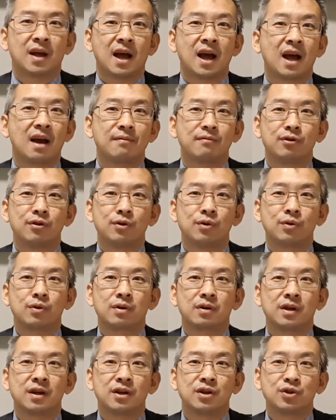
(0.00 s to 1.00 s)
I have
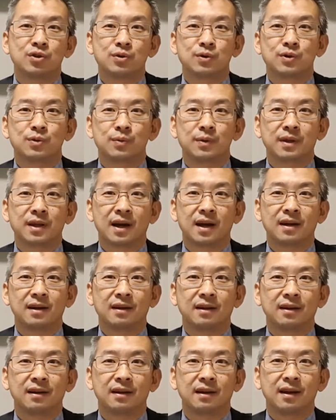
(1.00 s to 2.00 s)
no issues with
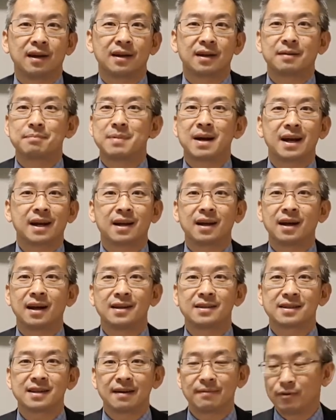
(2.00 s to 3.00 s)
that. And my
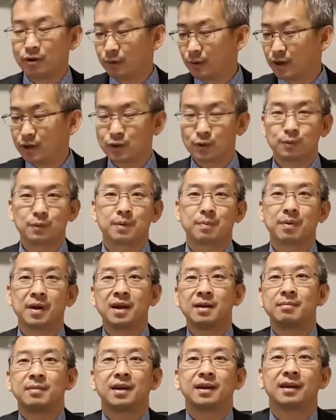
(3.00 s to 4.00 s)
clients have no issue with
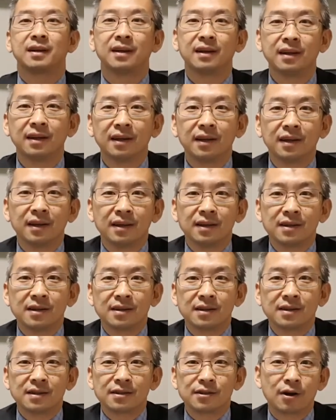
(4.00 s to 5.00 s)
paying me.
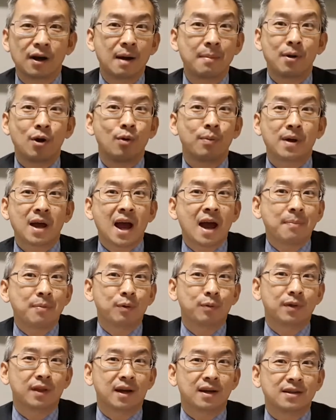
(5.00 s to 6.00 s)
So I'm
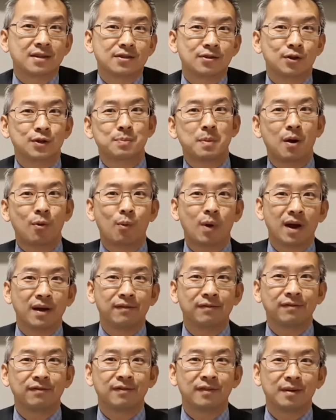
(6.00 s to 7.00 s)
happy with that. So is my
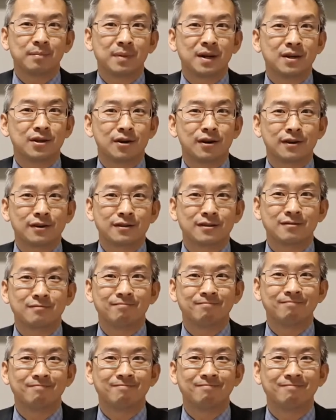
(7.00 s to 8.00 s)
wife and my daughters.
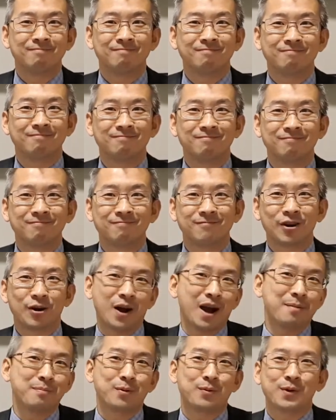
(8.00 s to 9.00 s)

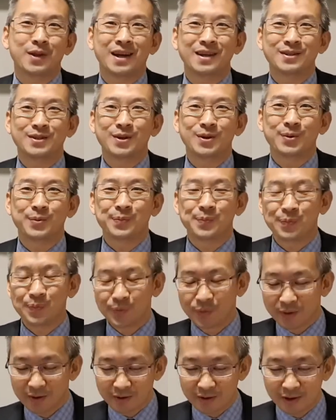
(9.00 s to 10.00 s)
They're happy with that too.
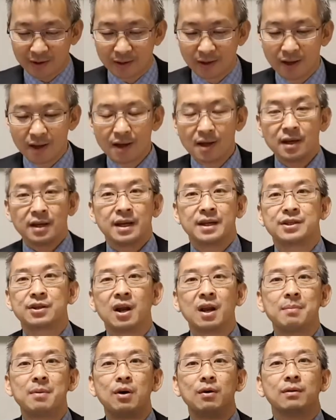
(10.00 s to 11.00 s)
Right? It's
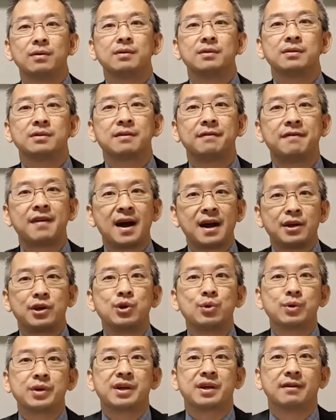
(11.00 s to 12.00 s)
all about the
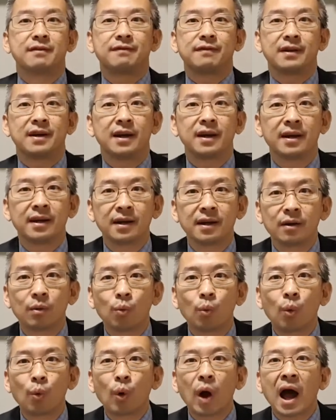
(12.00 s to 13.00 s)
value you give
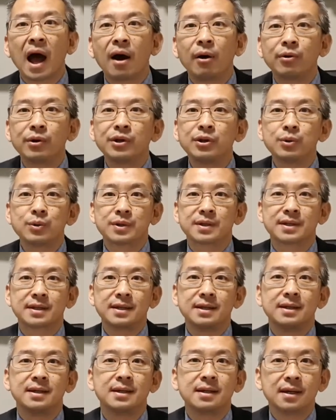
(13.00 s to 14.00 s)
and how do you
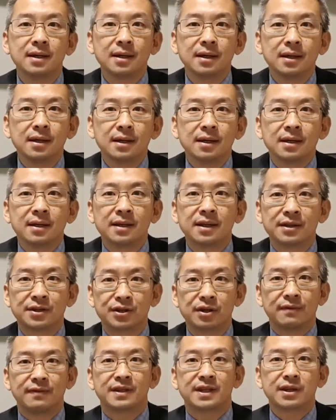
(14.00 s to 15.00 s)
see the
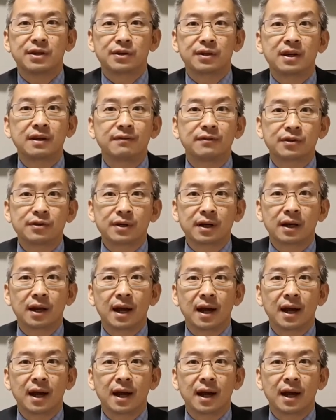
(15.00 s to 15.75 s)
service that you give to your